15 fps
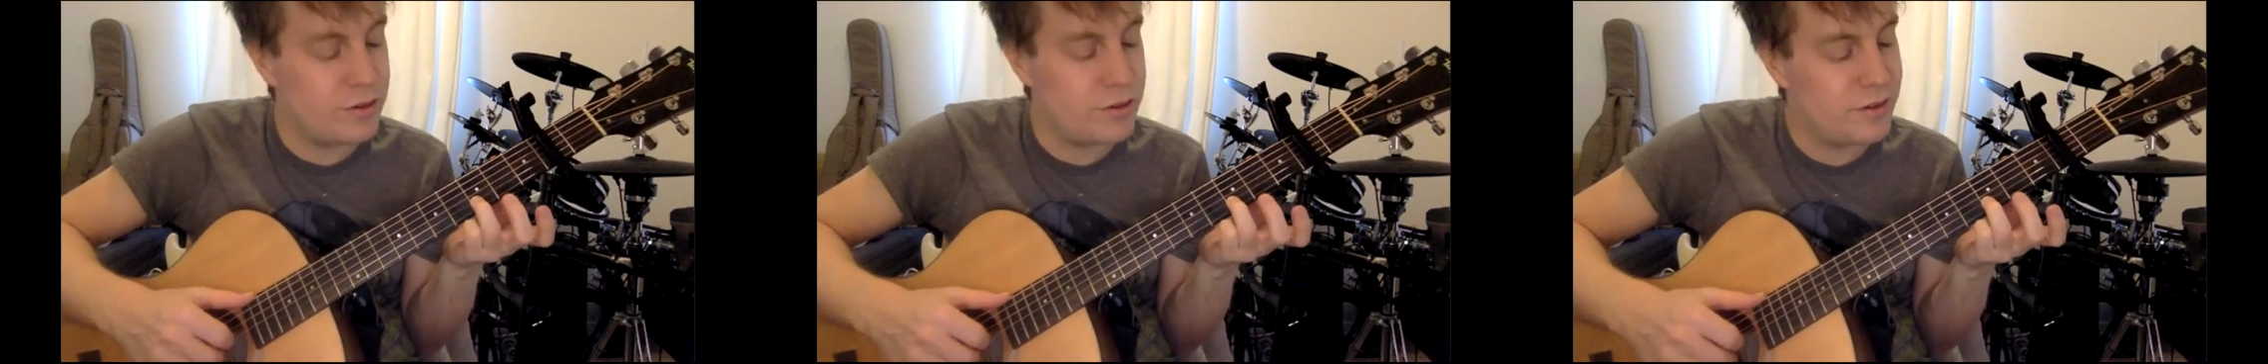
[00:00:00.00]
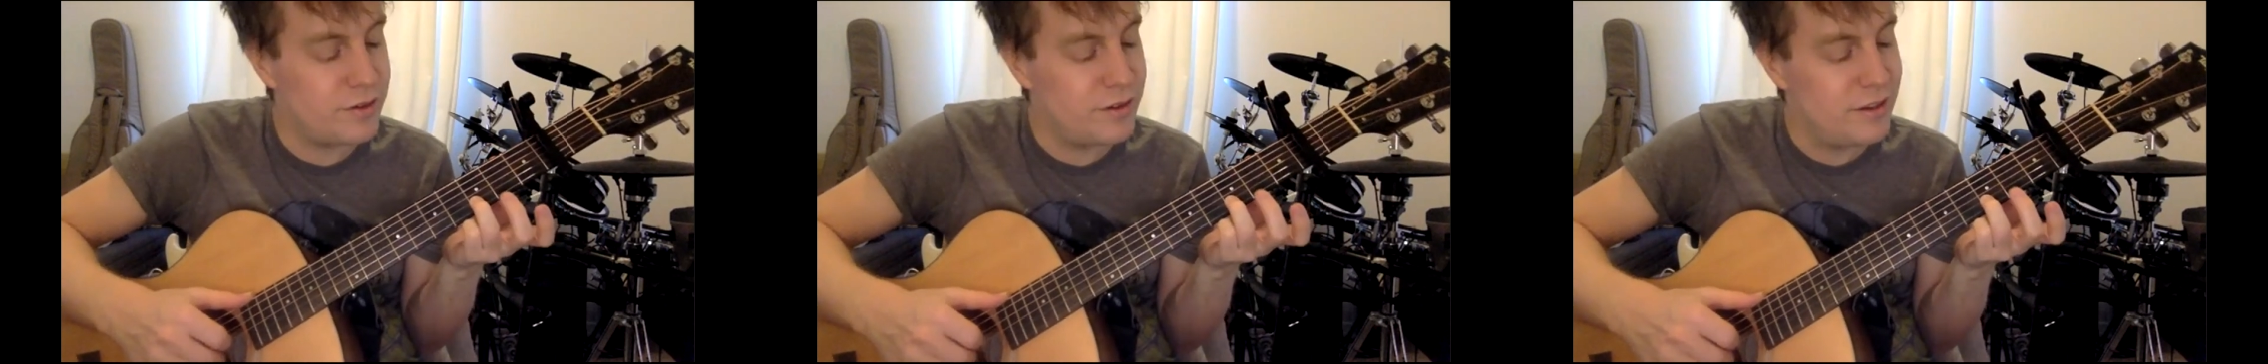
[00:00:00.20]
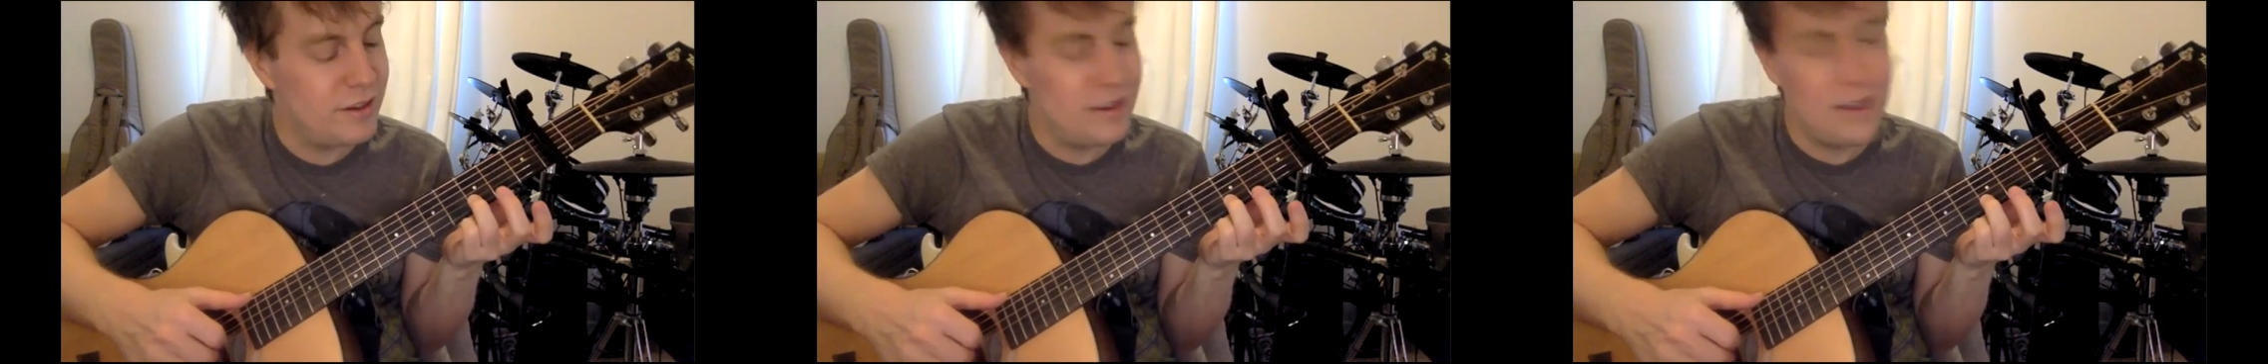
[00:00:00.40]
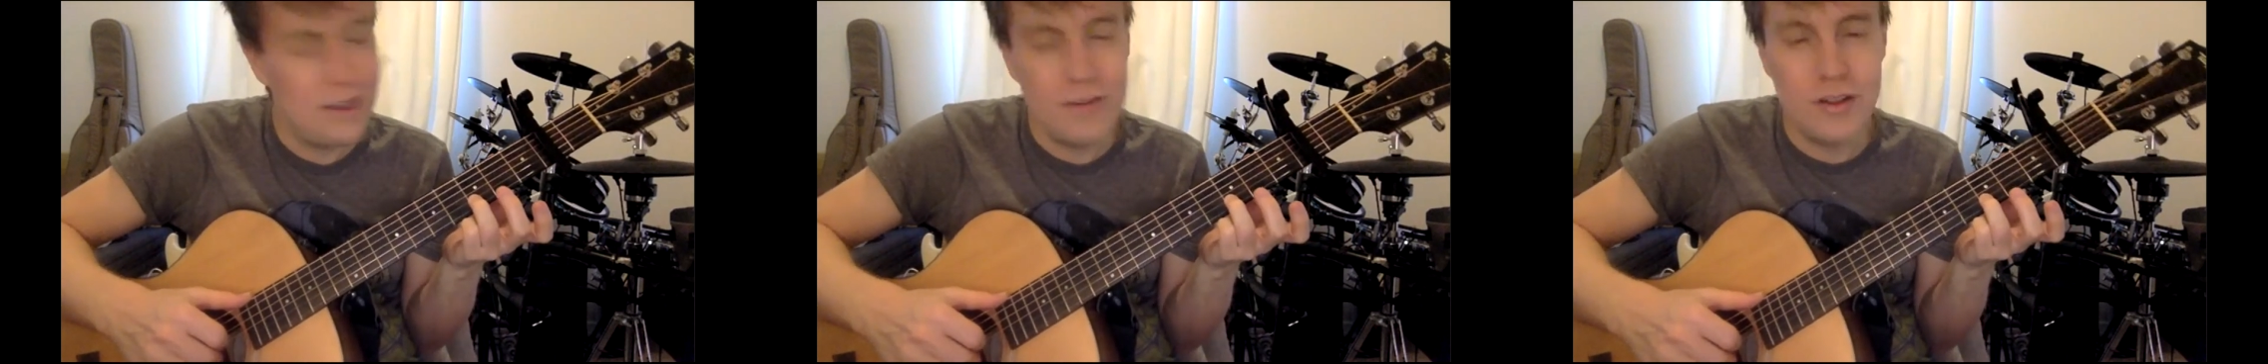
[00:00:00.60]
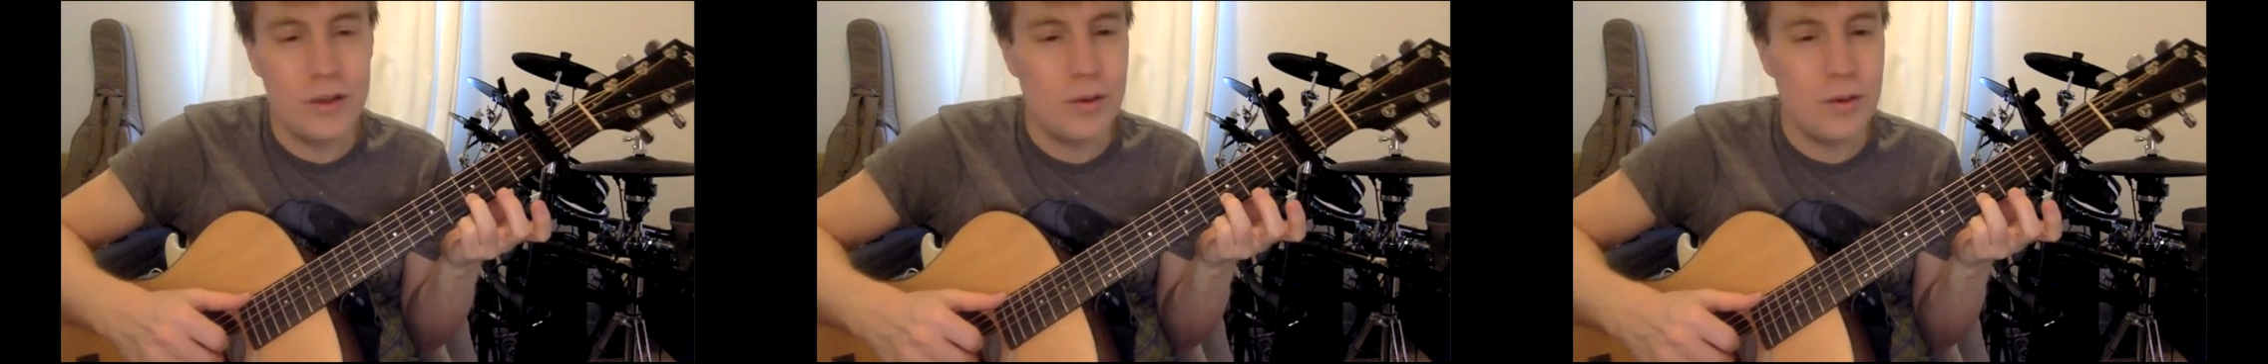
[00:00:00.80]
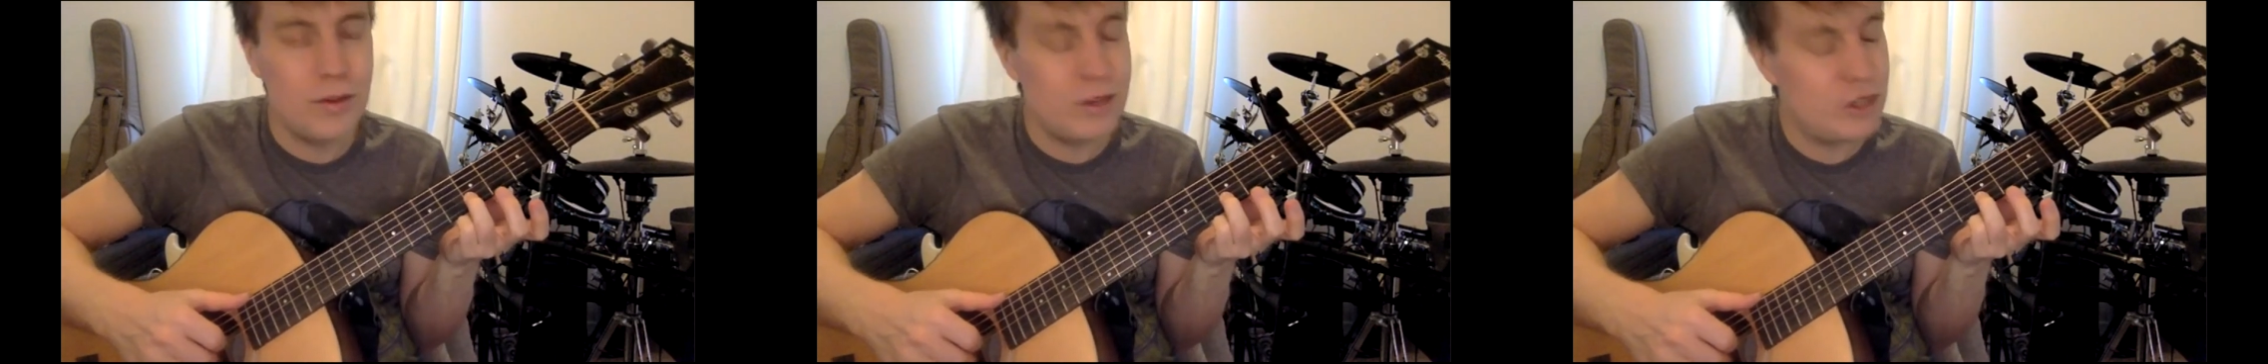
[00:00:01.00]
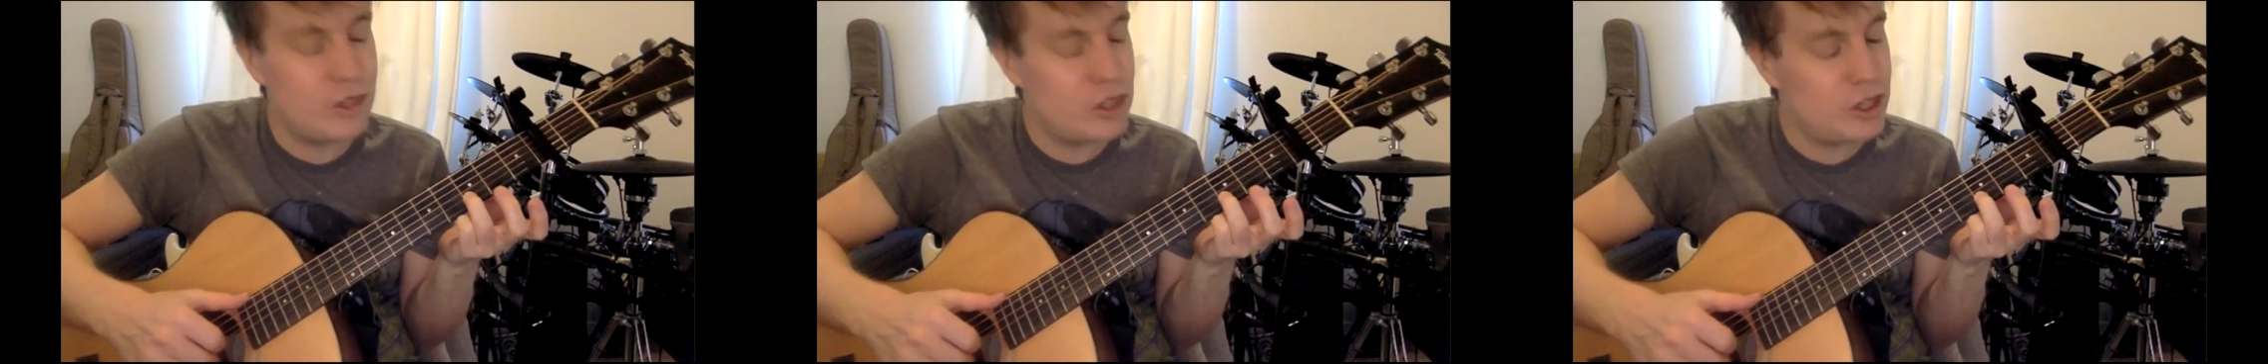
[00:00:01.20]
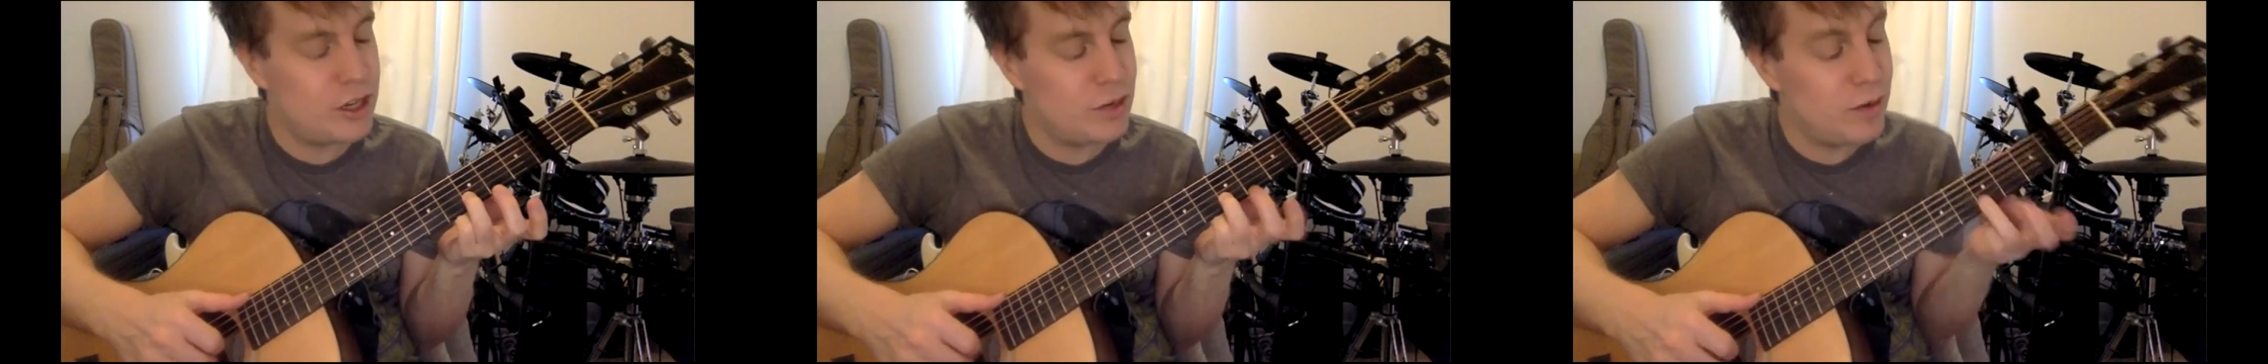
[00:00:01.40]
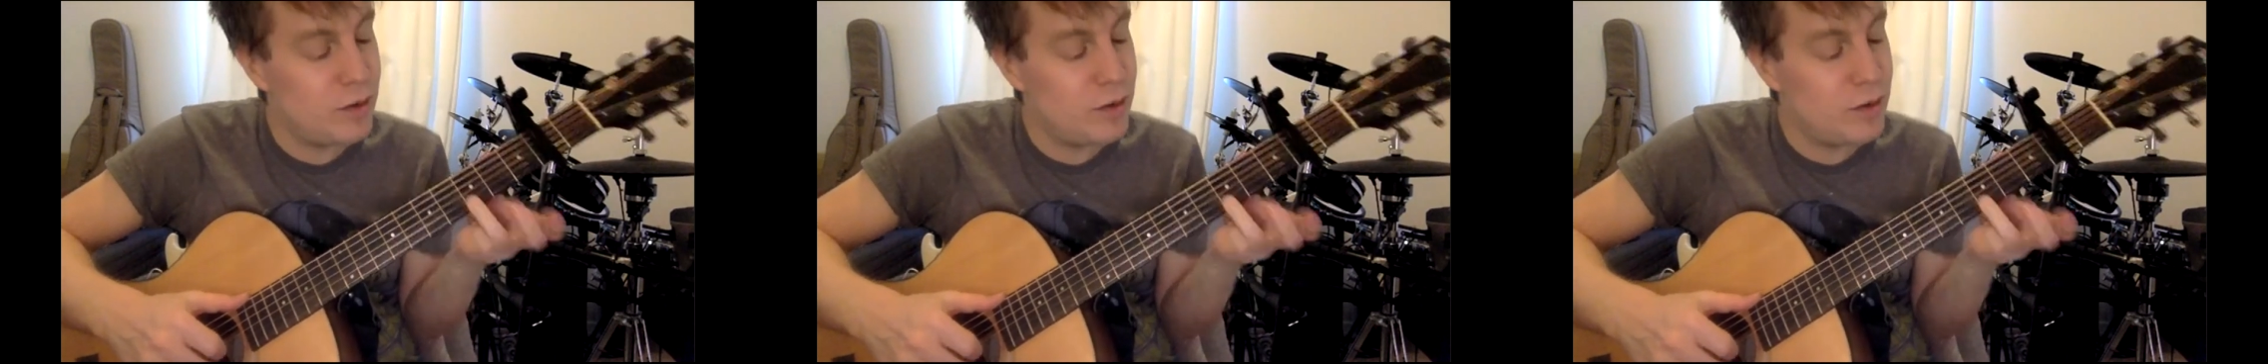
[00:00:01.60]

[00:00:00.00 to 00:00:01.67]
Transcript: If you do it with a G